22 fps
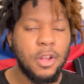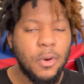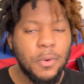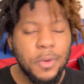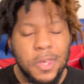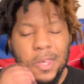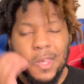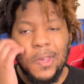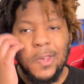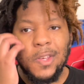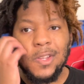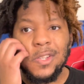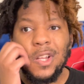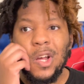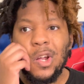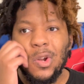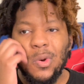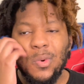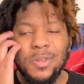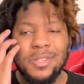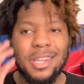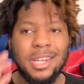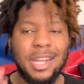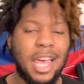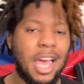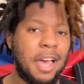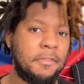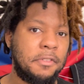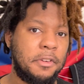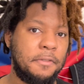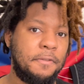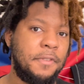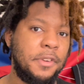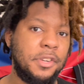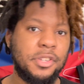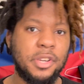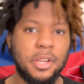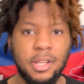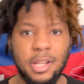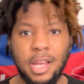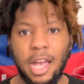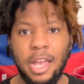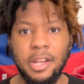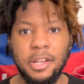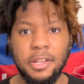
He's not always going to have an efficient night,